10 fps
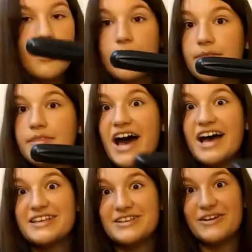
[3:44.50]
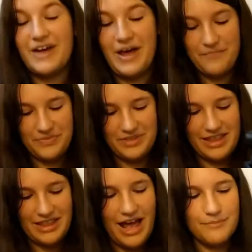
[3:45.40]
That is, okay,
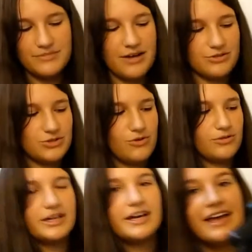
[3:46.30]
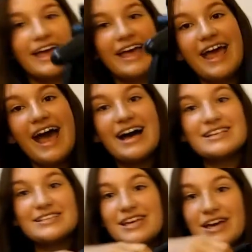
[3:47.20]
I'm now sold. It
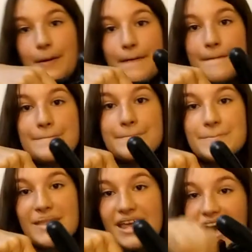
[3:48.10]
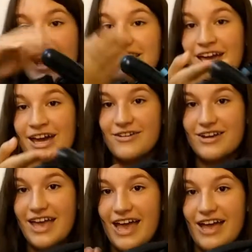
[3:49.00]
has a carry
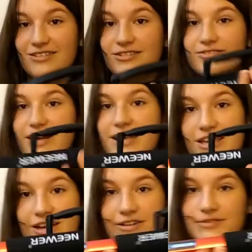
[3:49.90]
handle right here